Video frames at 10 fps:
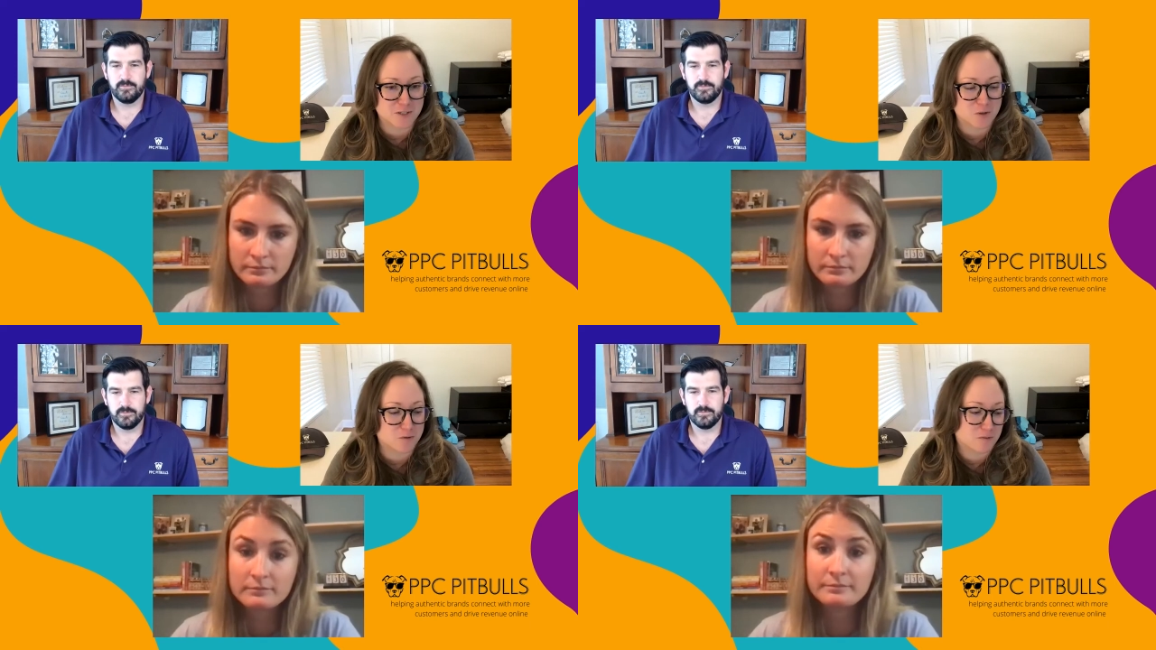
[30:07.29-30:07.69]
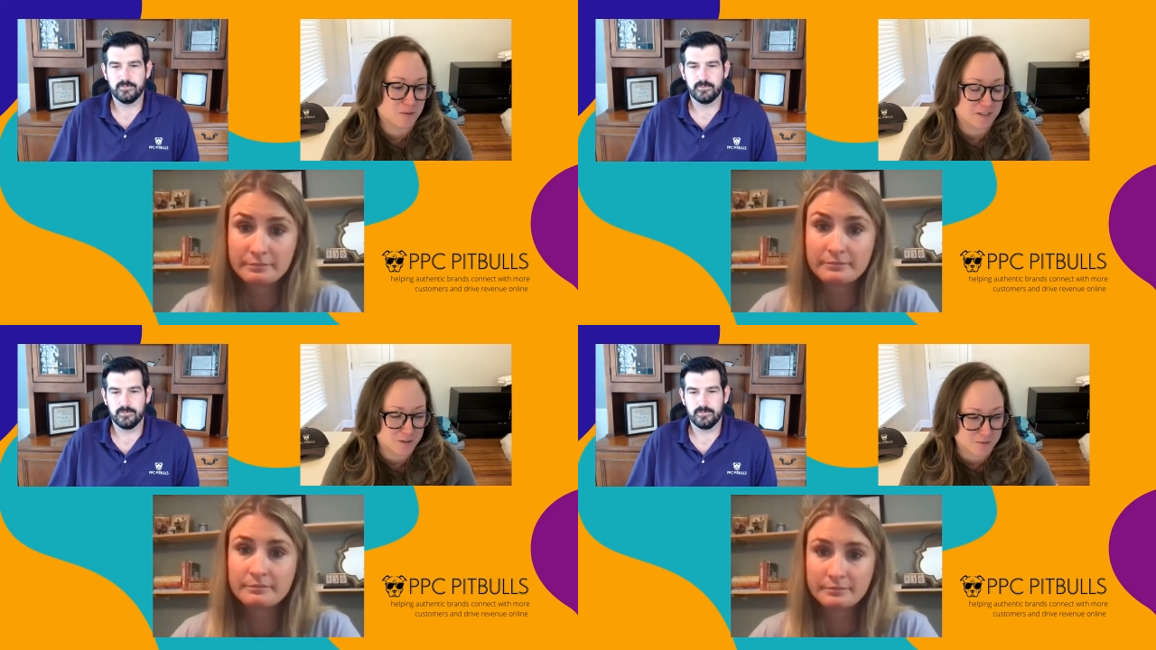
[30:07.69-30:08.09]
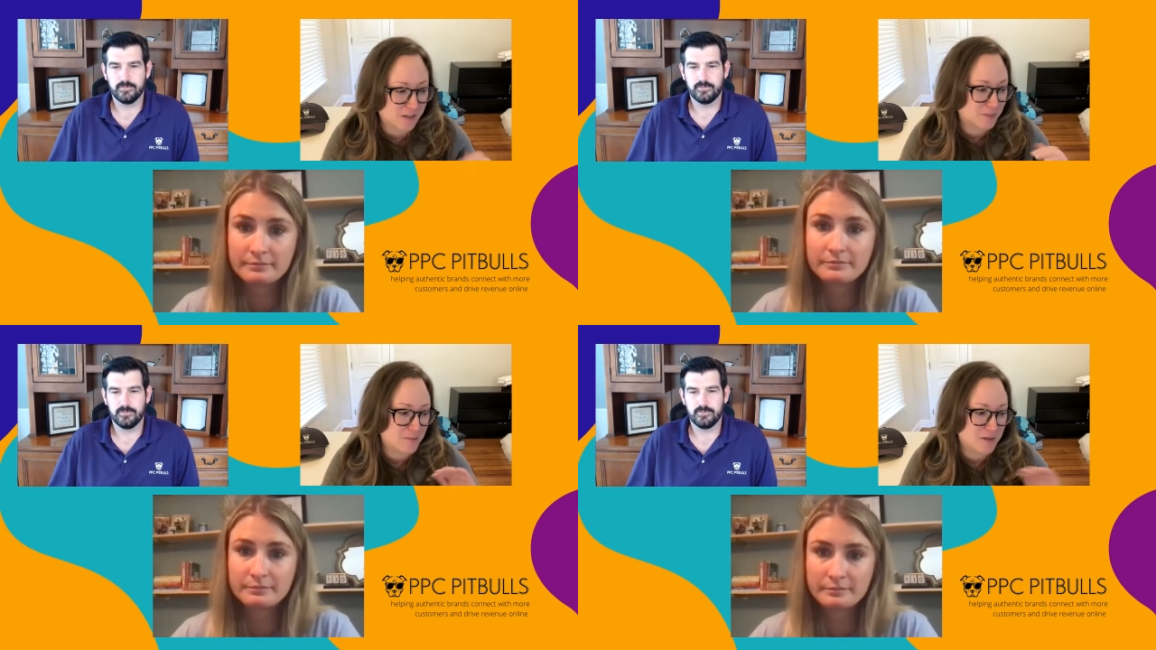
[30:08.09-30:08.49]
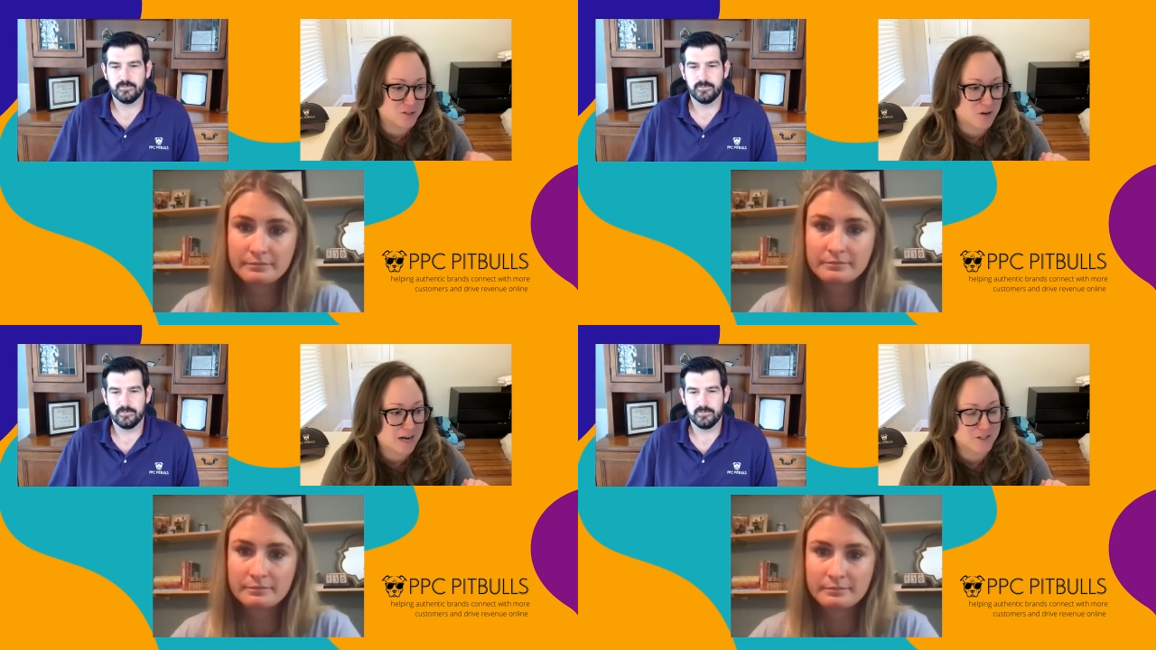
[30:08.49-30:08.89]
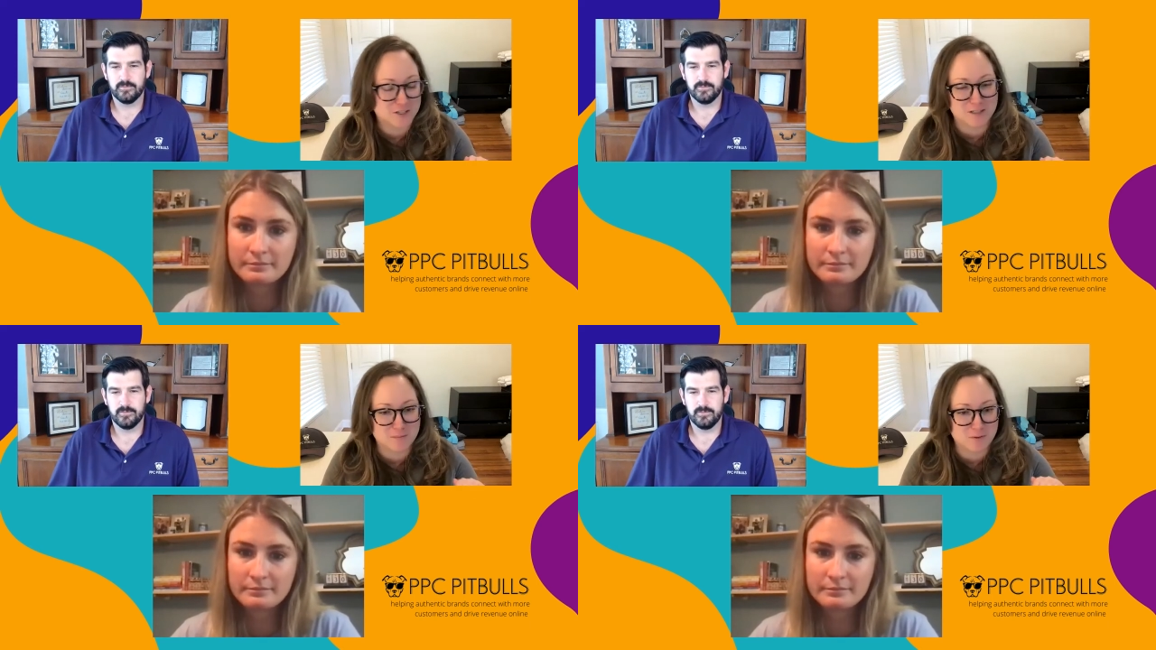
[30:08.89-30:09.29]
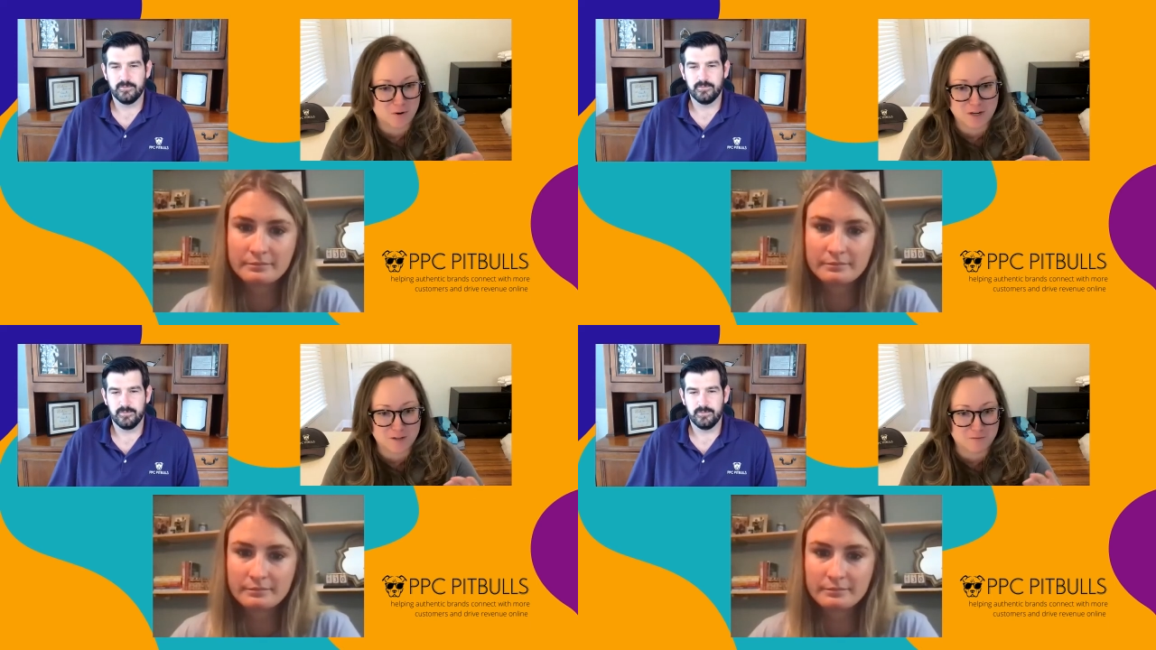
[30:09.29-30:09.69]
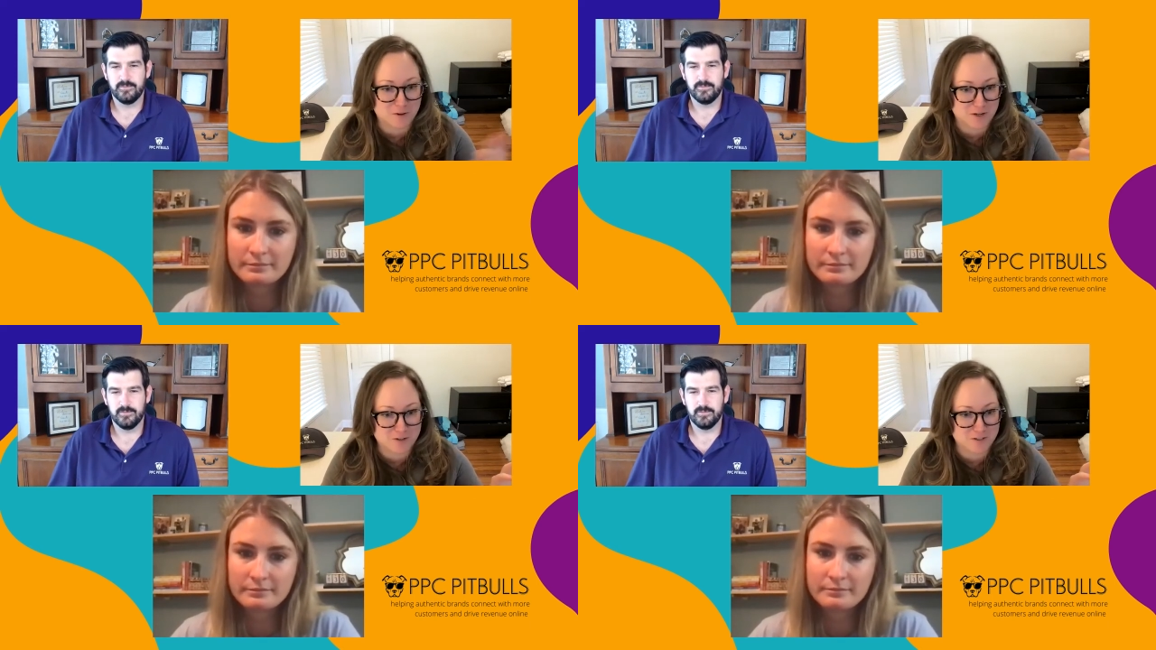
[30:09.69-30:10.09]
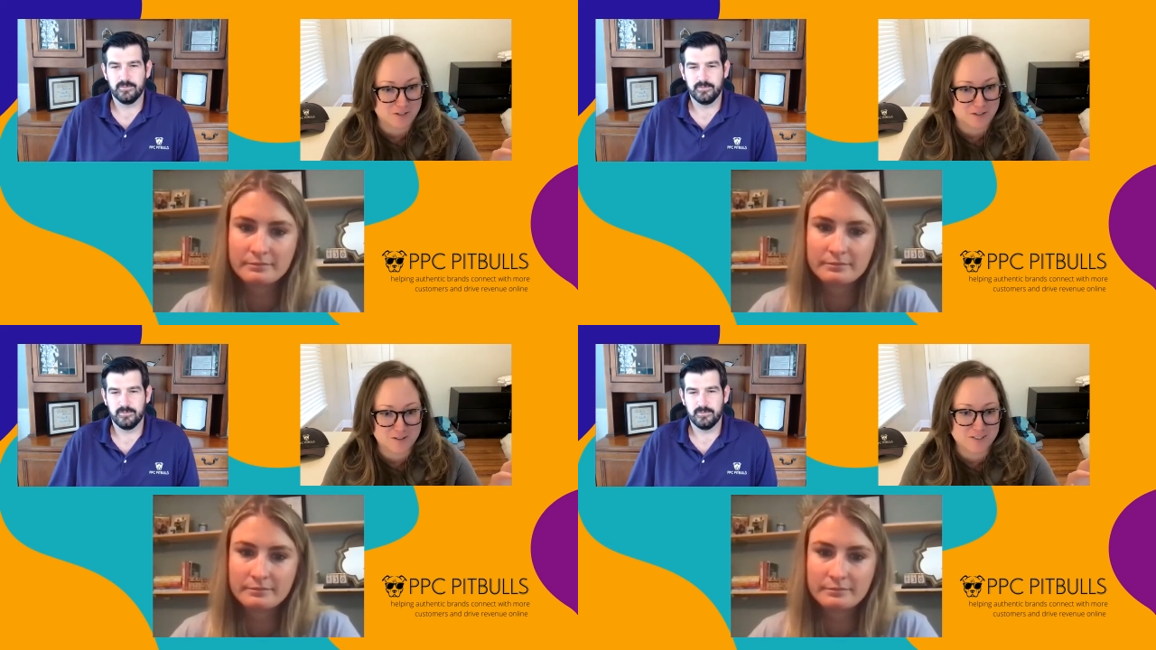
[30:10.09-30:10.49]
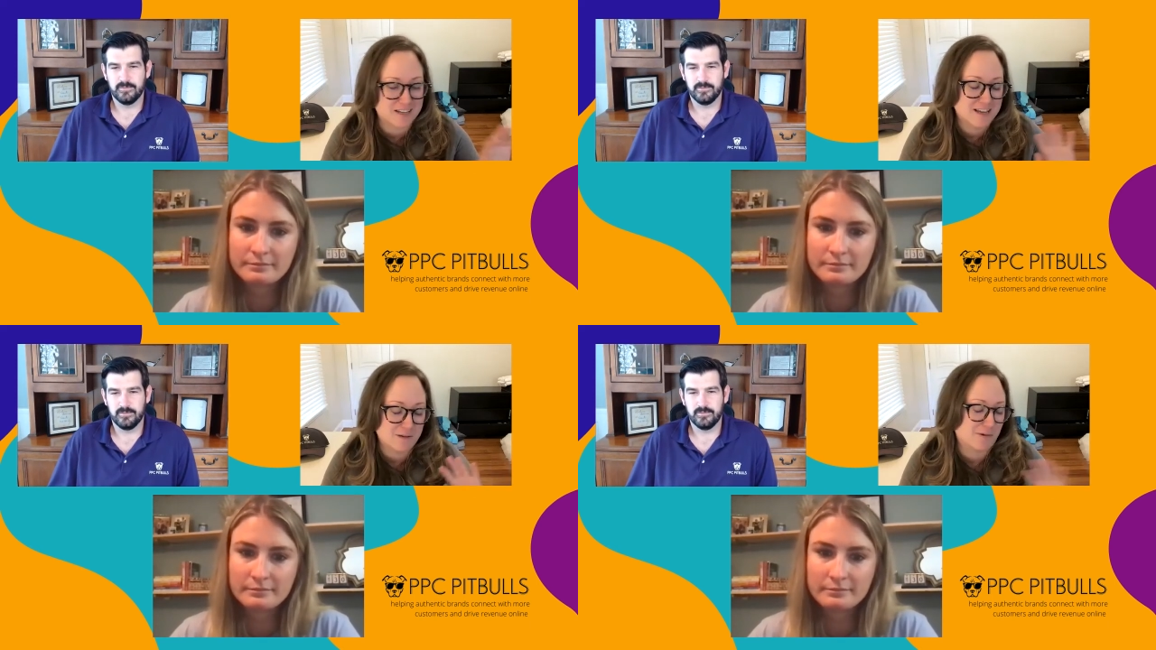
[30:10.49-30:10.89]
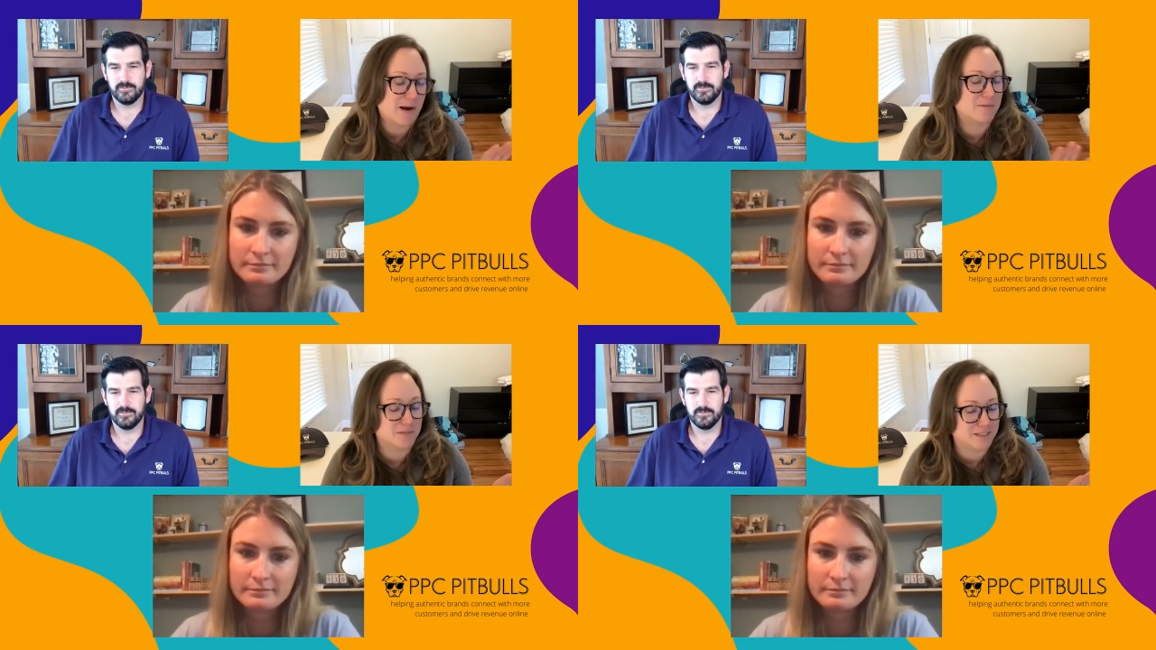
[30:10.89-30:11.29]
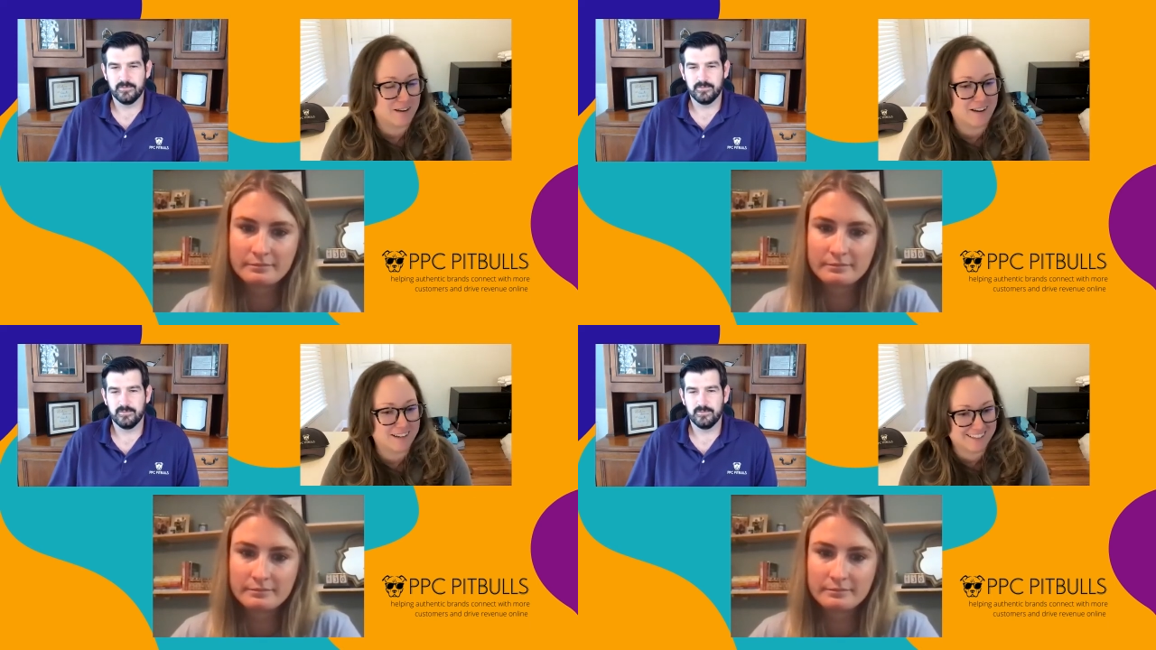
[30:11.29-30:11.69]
Speaker 1: So if you think you've got the best strategy that's been working for years and years, probably not.